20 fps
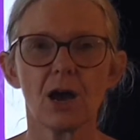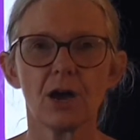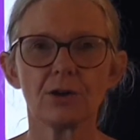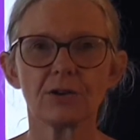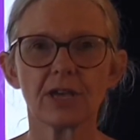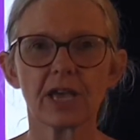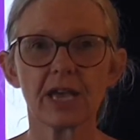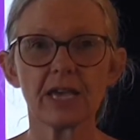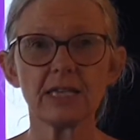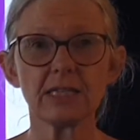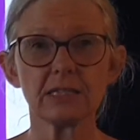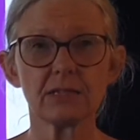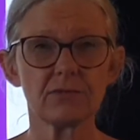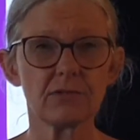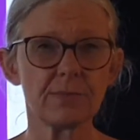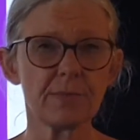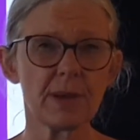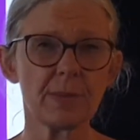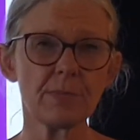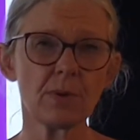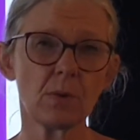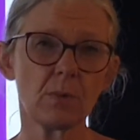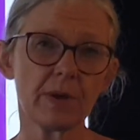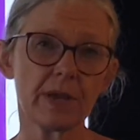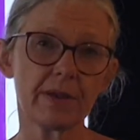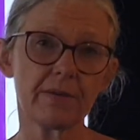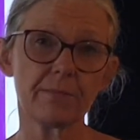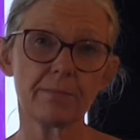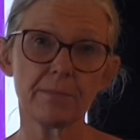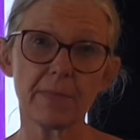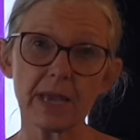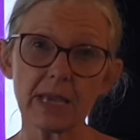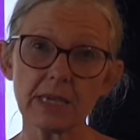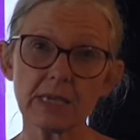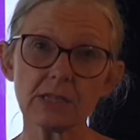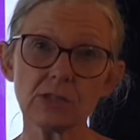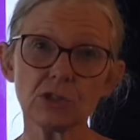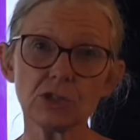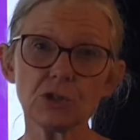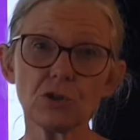Okay, so remember we're
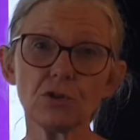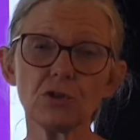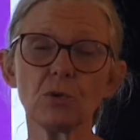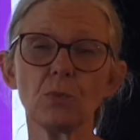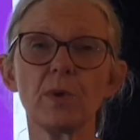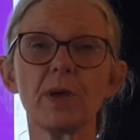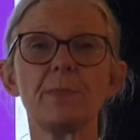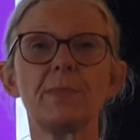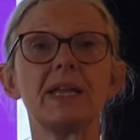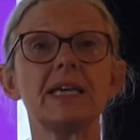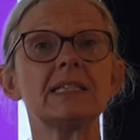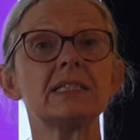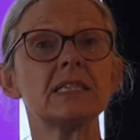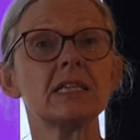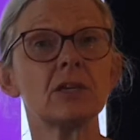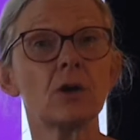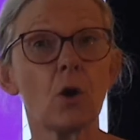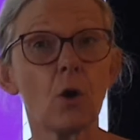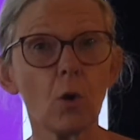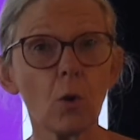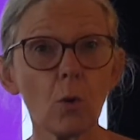making sure that we're blending